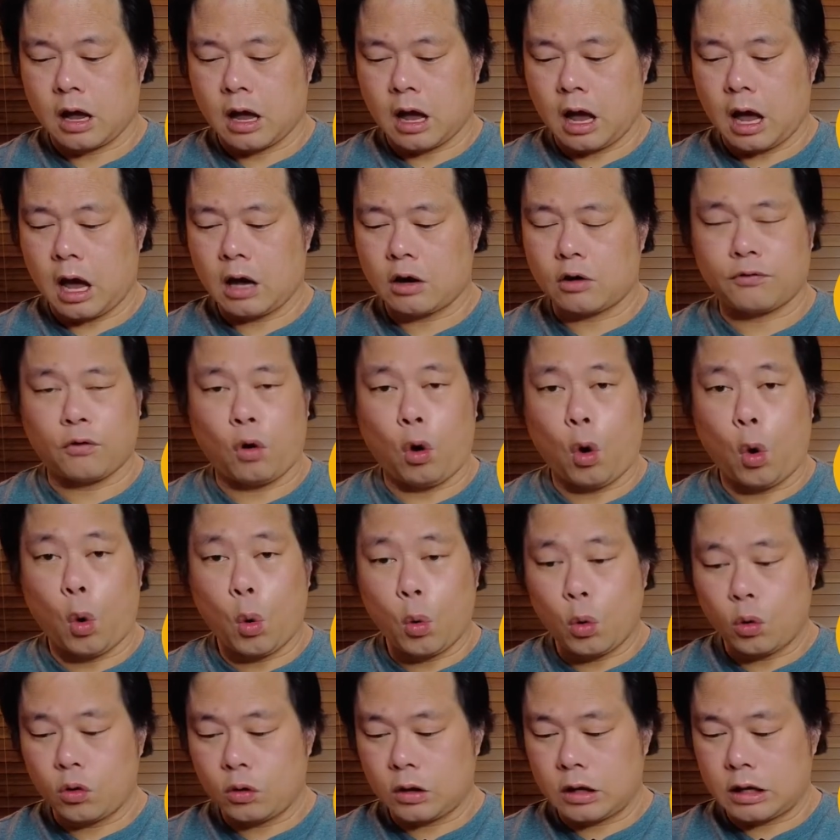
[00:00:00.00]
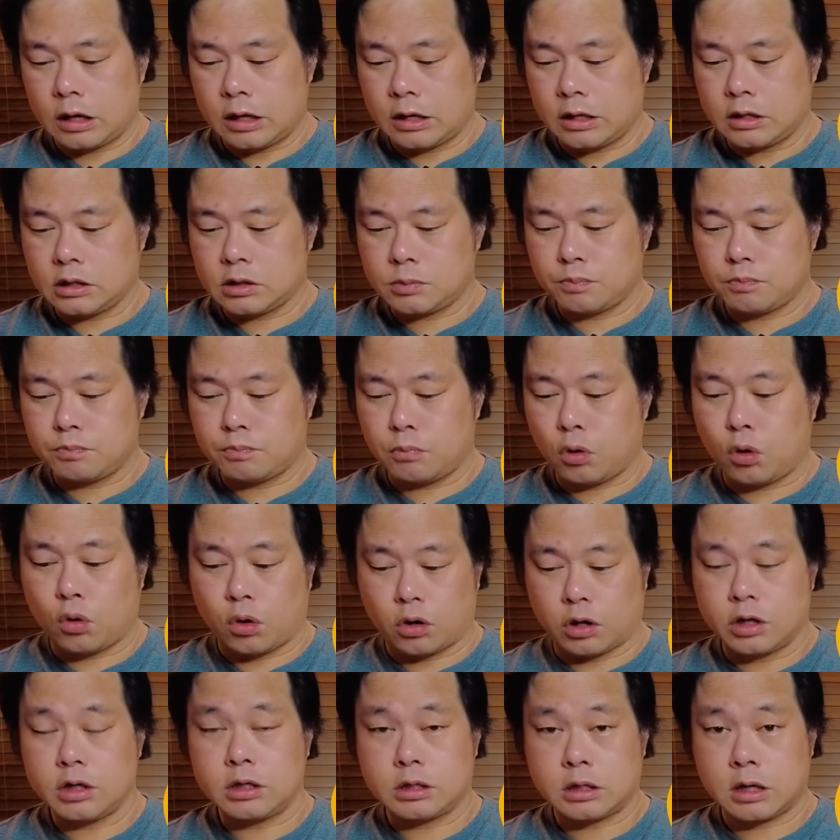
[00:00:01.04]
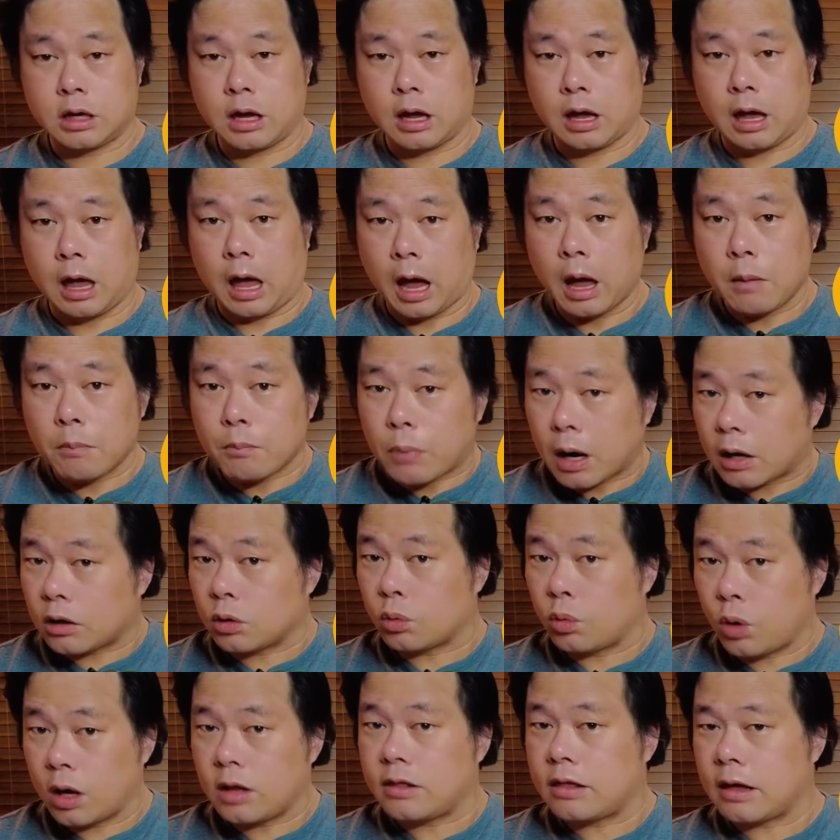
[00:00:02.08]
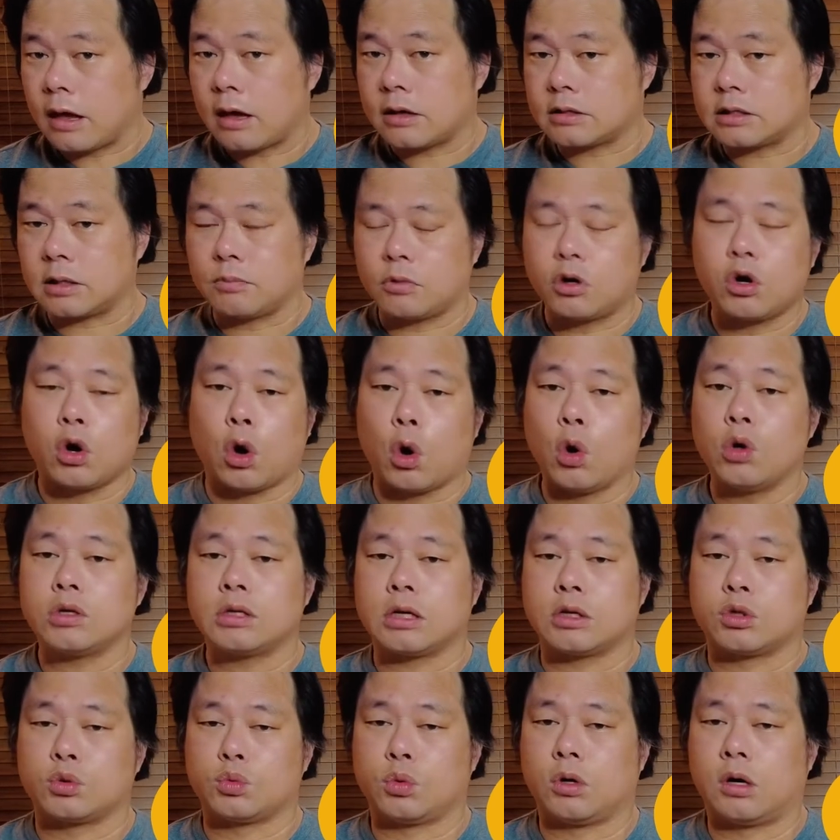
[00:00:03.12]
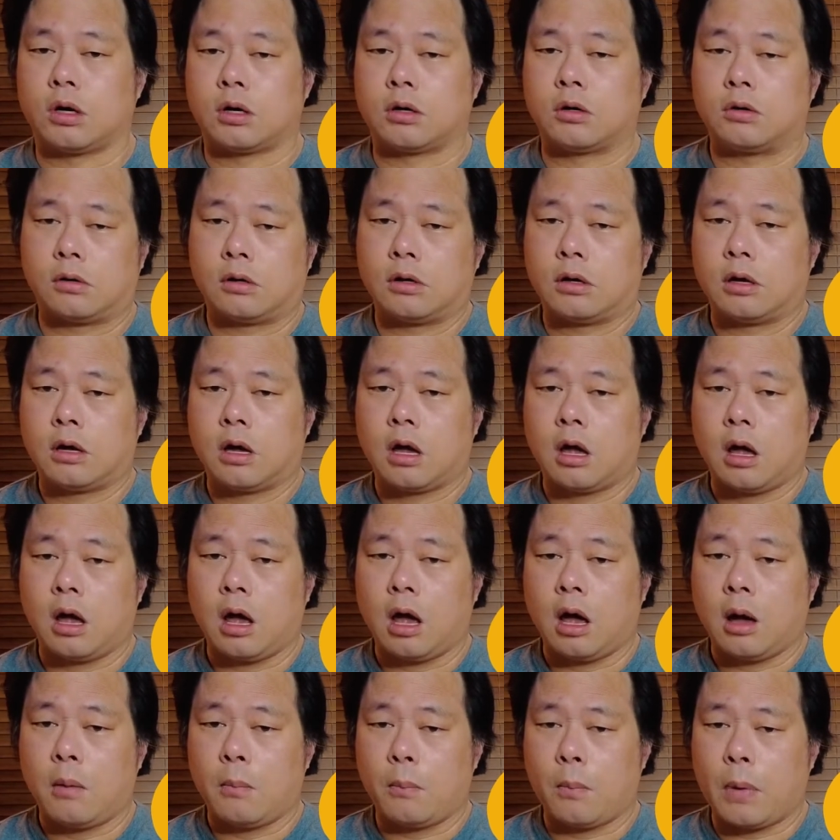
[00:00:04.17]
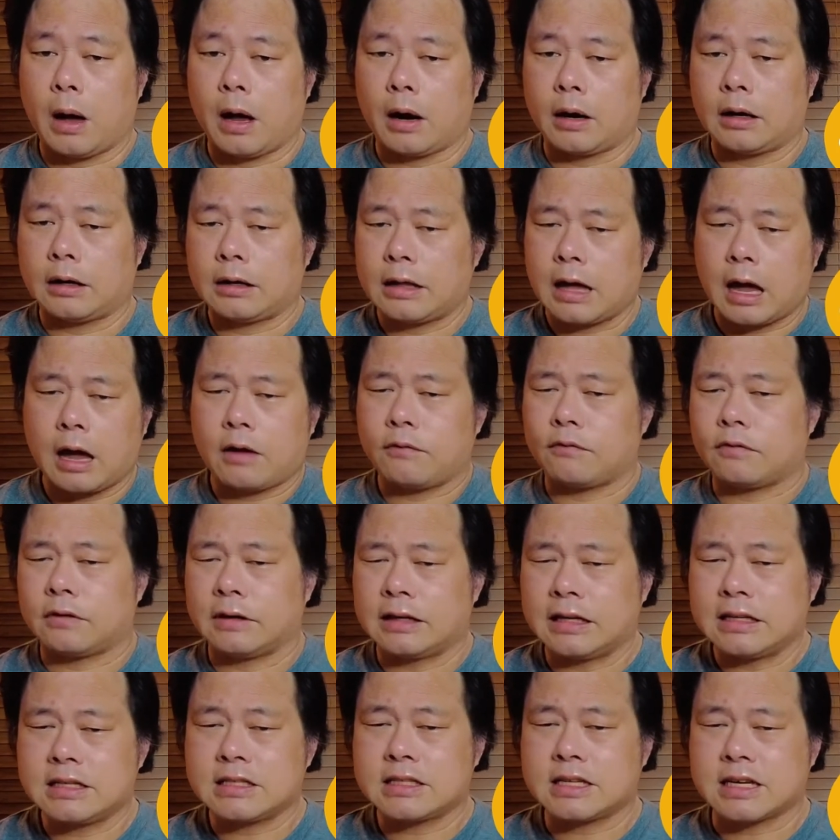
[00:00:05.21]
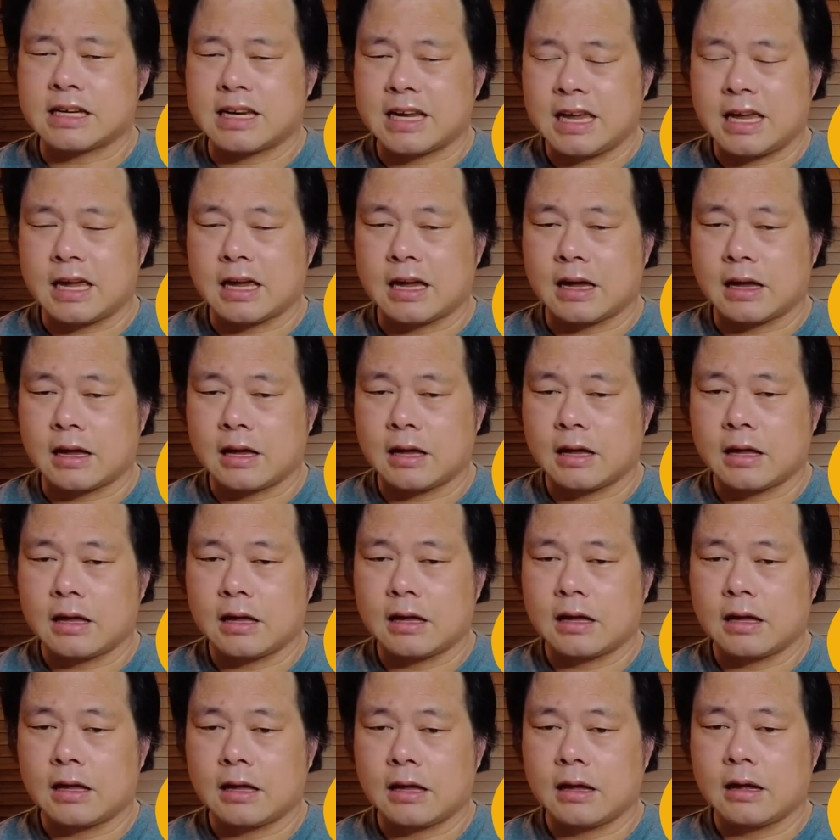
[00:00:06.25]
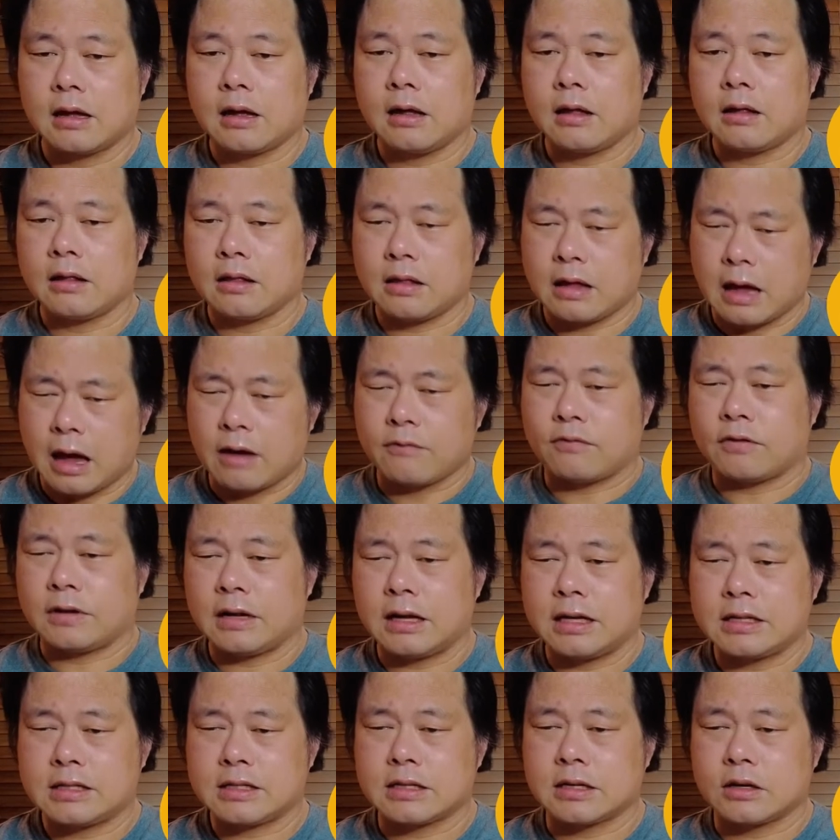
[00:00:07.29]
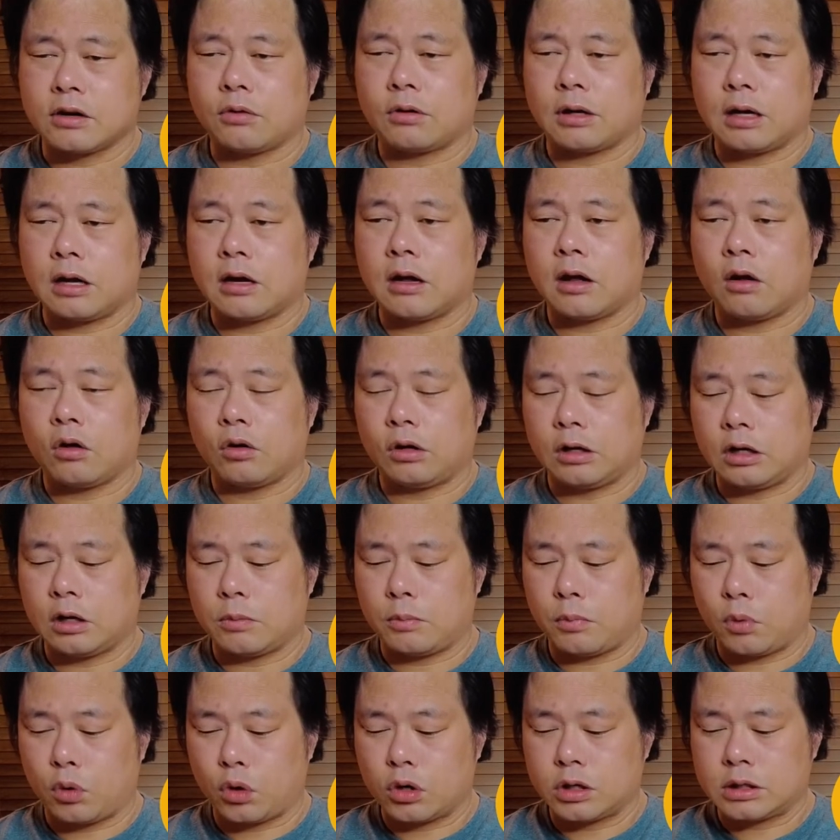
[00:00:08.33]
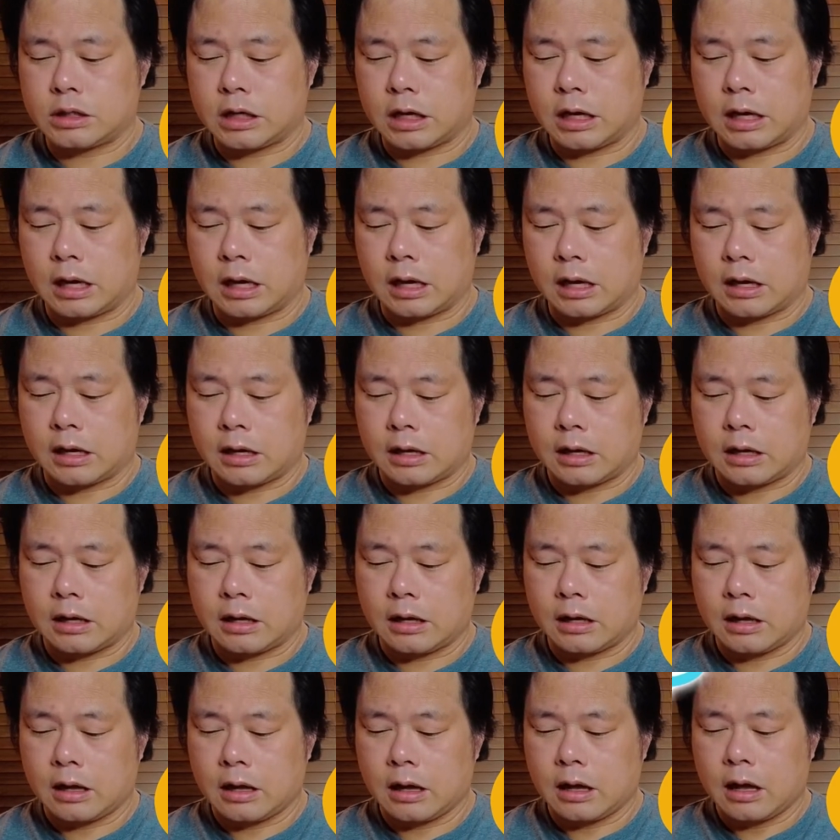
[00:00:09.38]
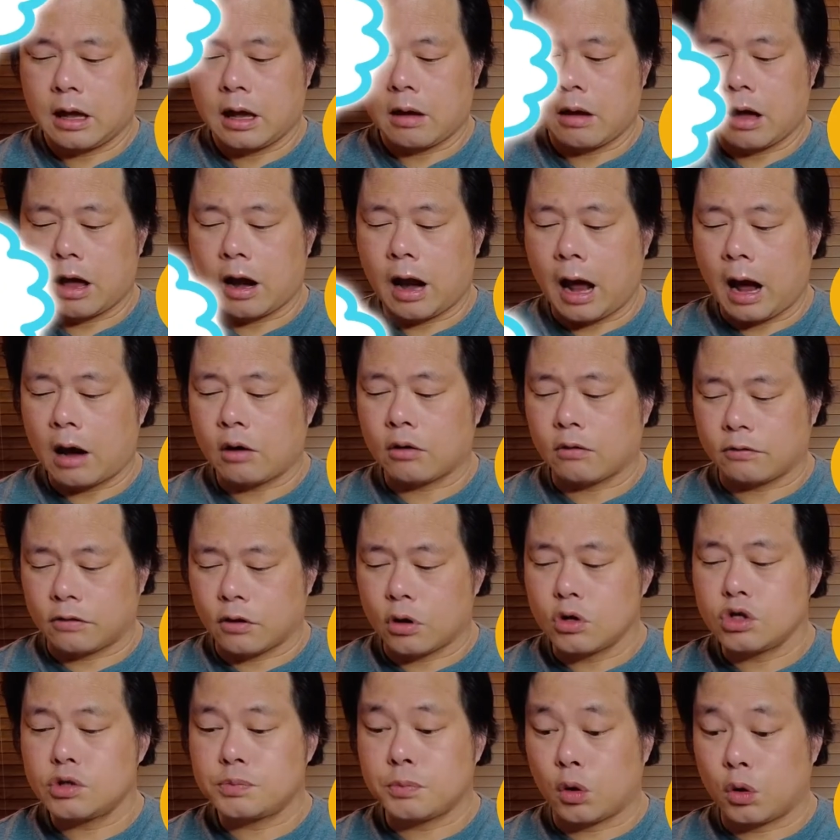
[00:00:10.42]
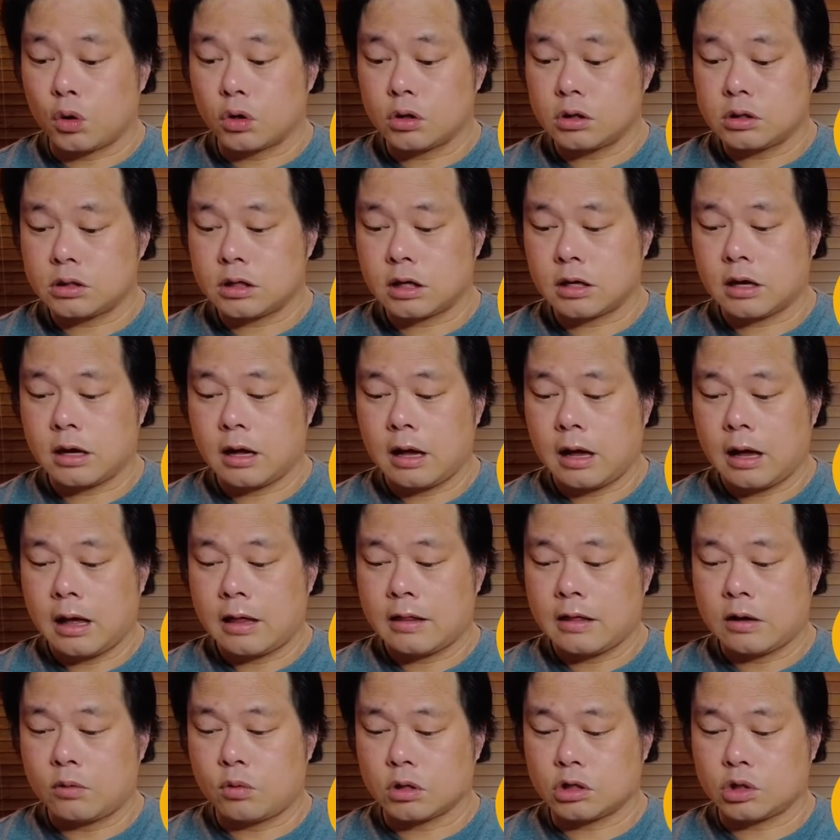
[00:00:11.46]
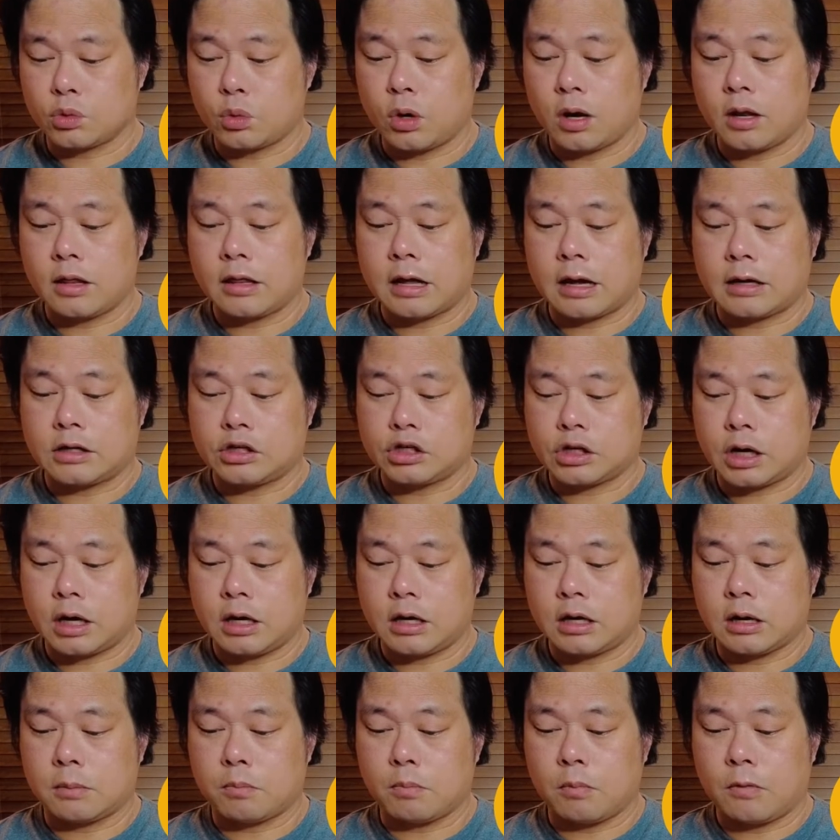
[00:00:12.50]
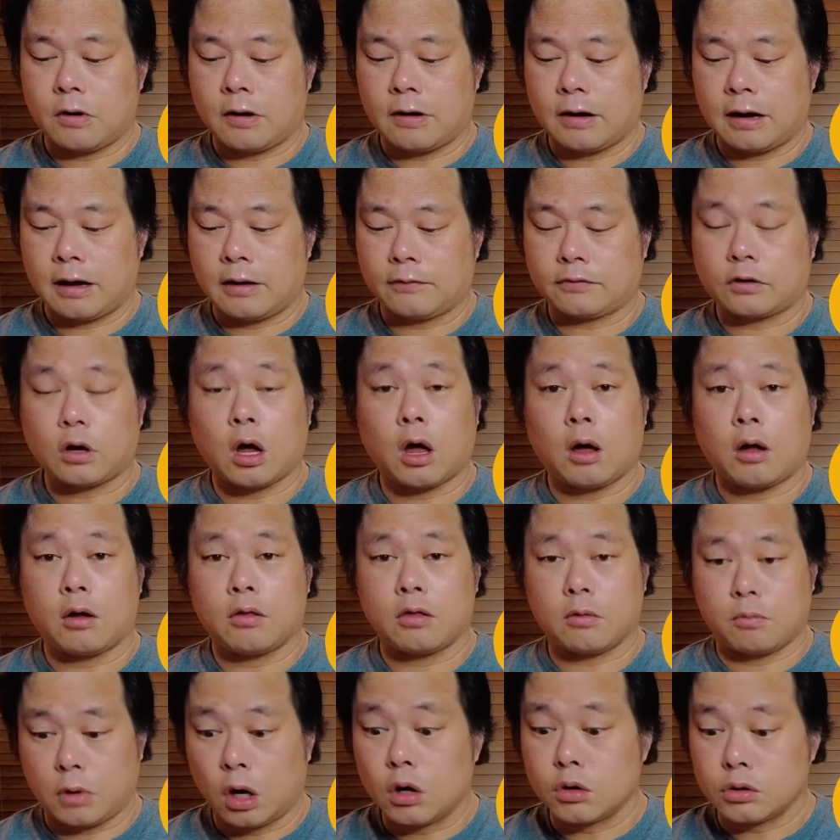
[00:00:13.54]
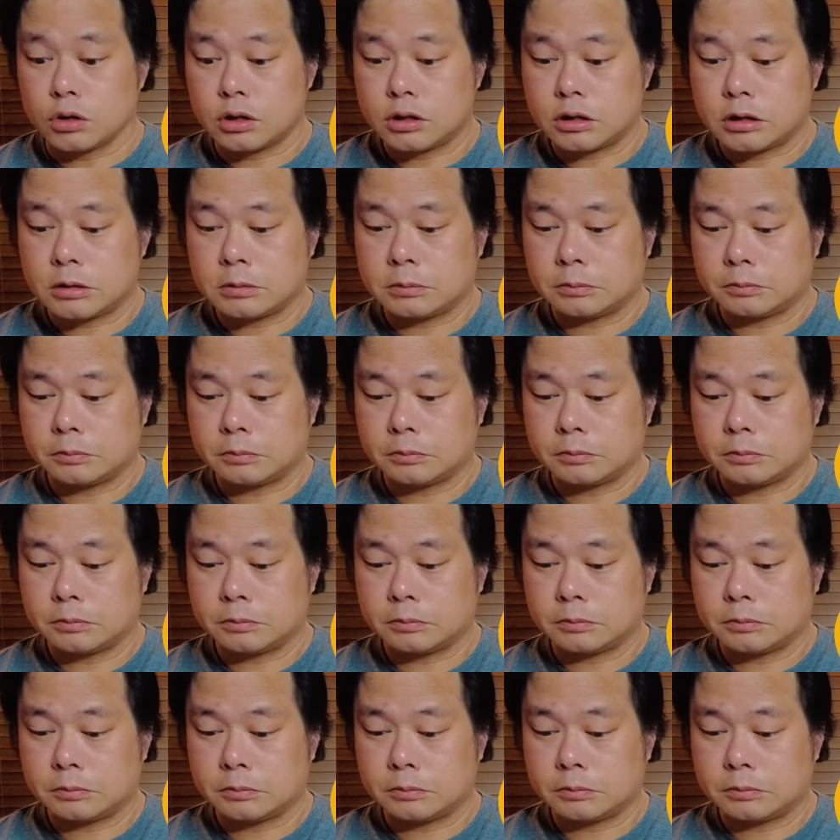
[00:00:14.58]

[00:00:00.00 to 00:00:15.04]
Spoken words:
Out of all his boys, and by the way, there are some girls as well, but they haven't listed here. They have listed only the boys here. And out of those boys, there was one that Jacob loved the most.